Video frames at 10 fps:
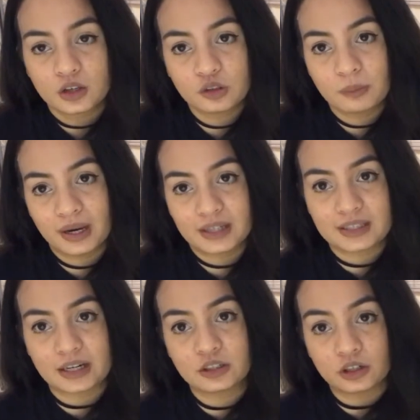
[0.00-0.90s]
to make
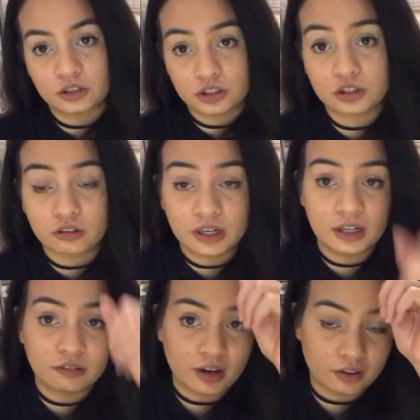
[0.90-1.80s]
sense on
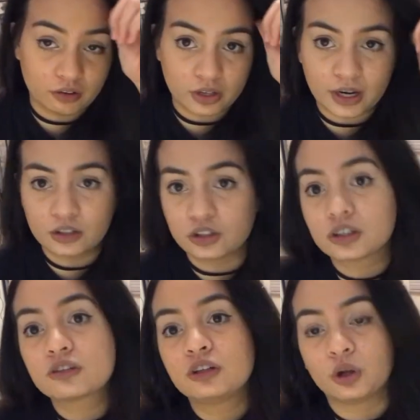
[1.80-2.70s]
screen rather than
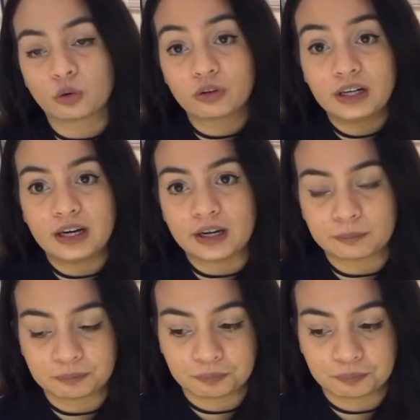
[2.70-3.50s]
just reading it.